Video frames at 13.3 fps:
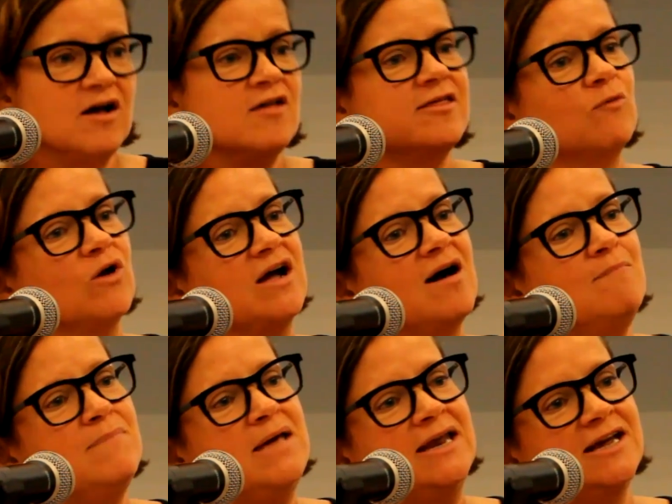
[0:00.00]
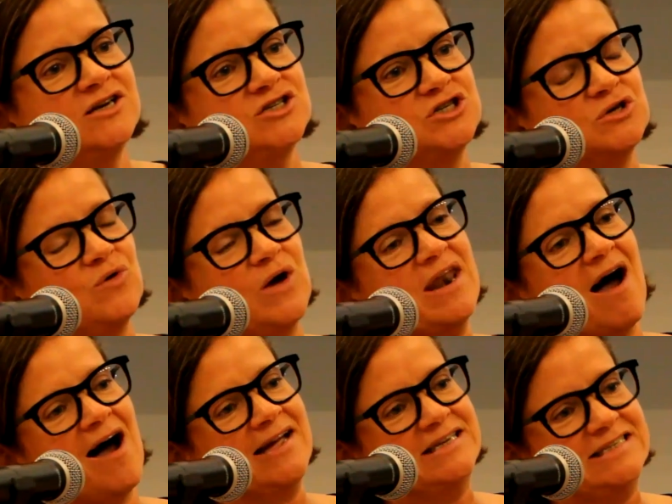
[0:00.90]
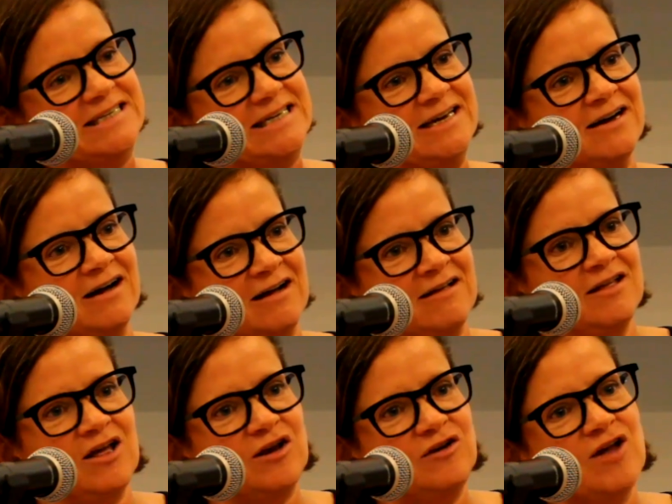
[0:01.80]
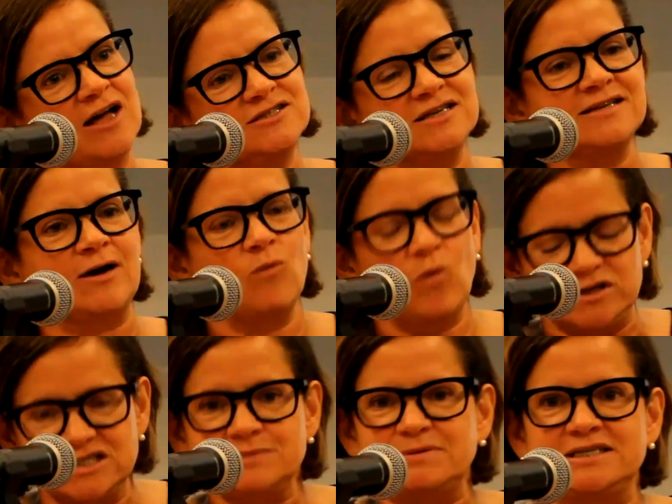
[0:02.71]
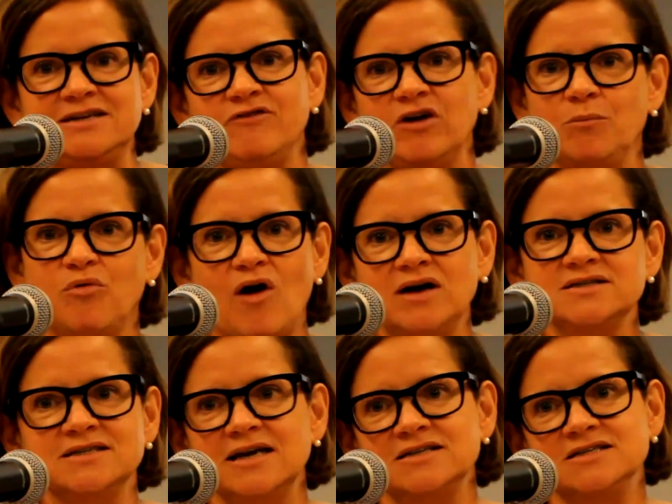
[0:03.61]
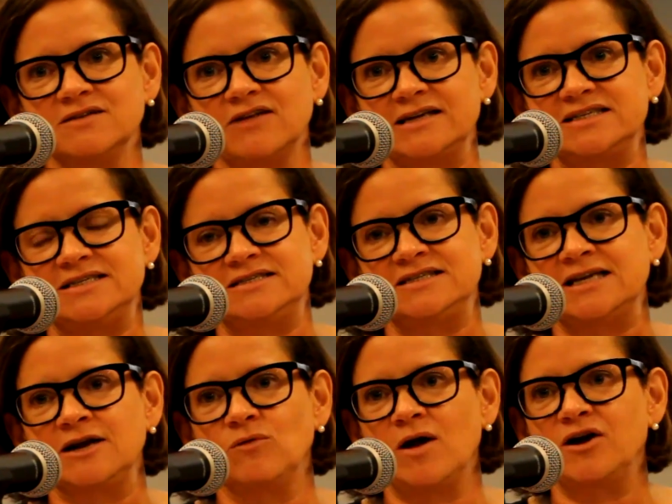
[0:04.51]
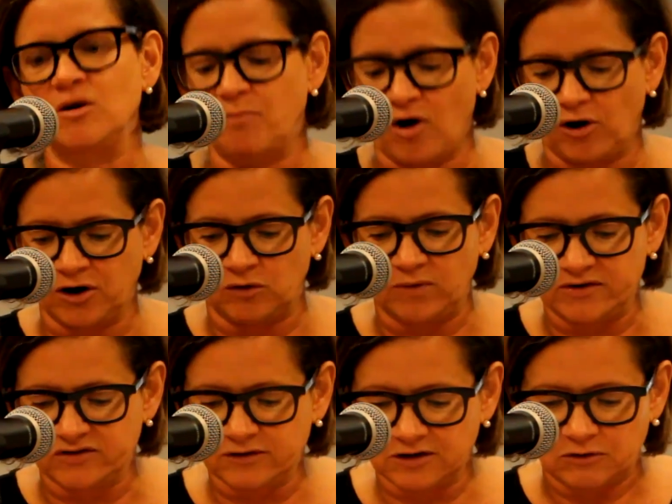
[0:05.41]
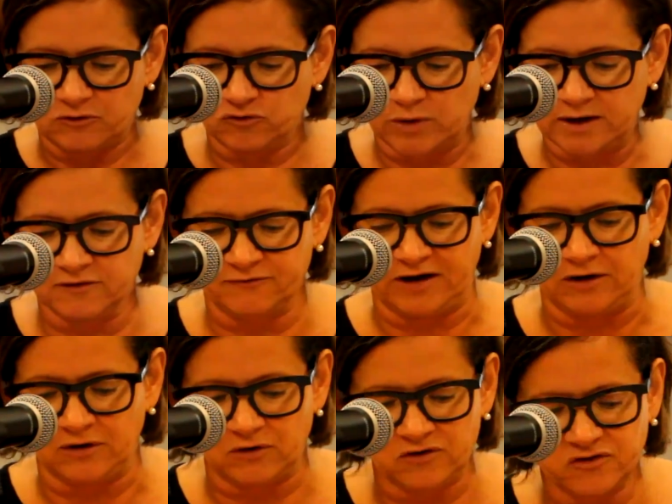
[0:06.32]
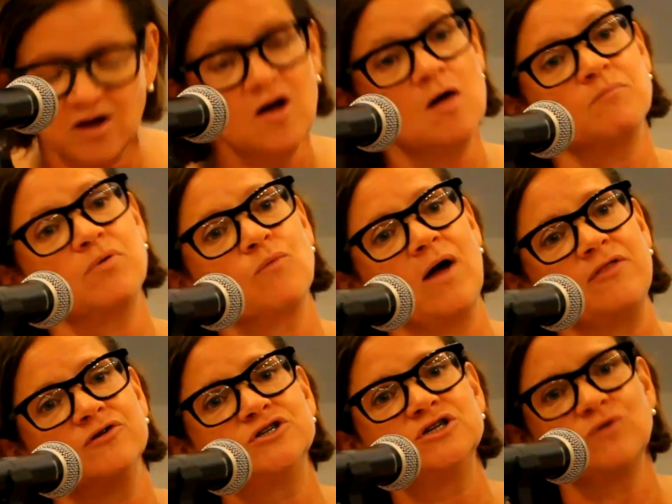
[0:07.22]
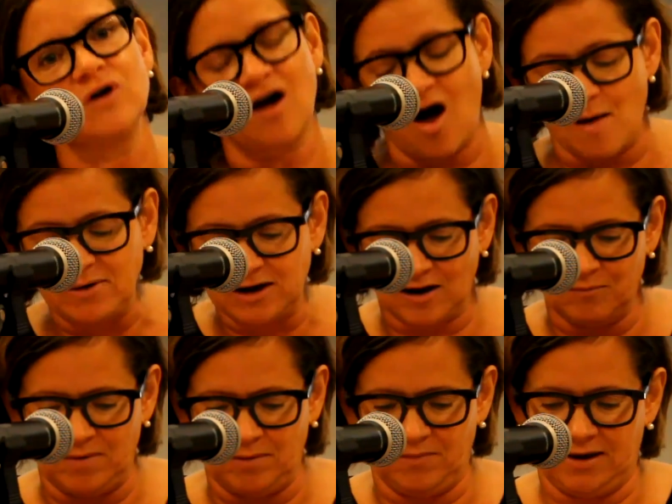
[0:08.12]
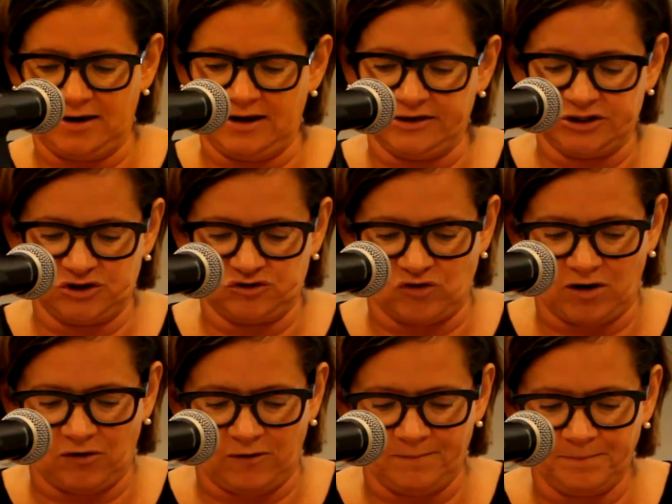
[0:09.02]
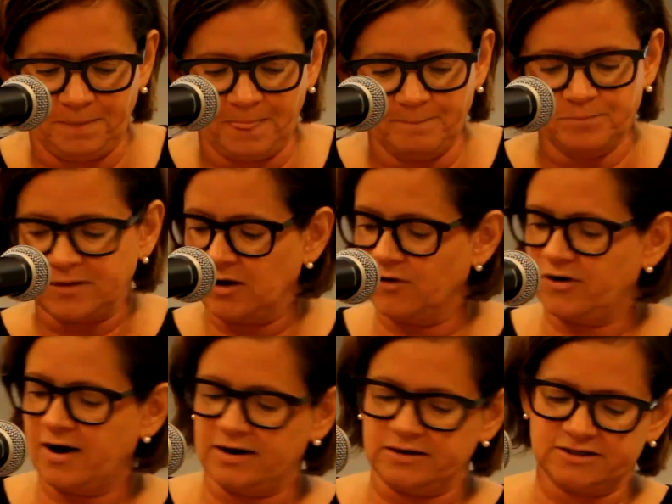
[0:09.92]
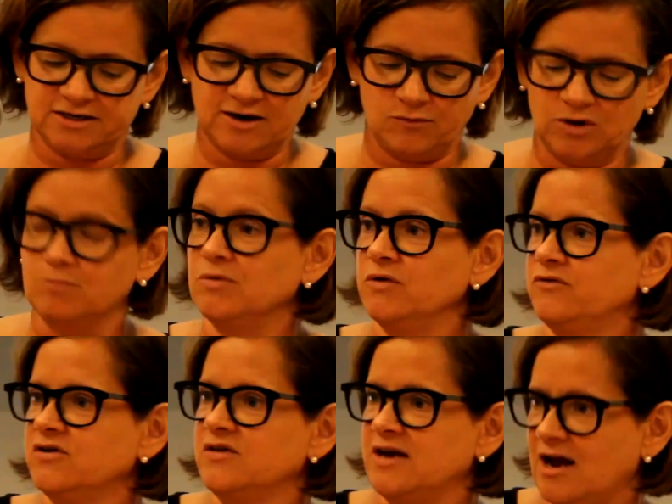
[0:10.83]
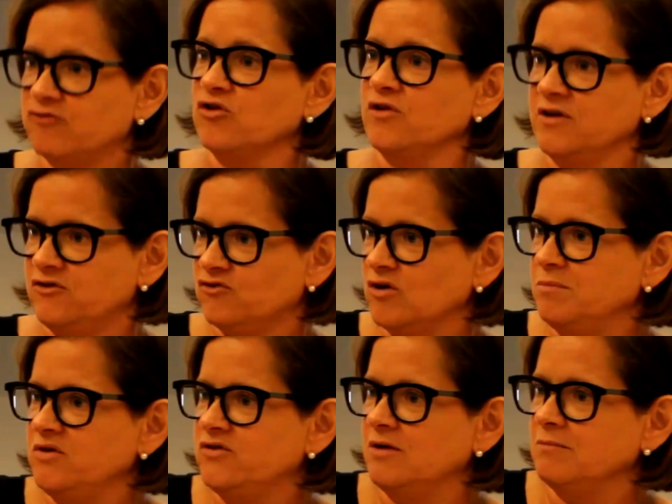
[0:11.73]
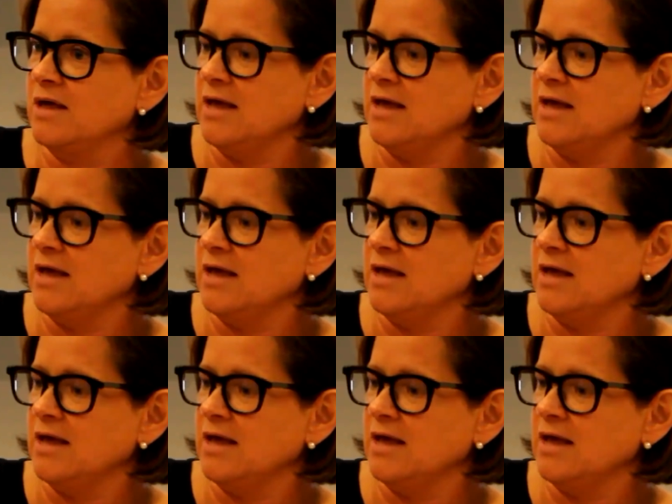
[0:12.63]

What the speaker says: They were committing to an idea, not to one specific process of sitting around in a park and raising your twinkle fingers, but rather to a common commitment in struggle. Okay, so now I'm going to move to the Natural History Museum.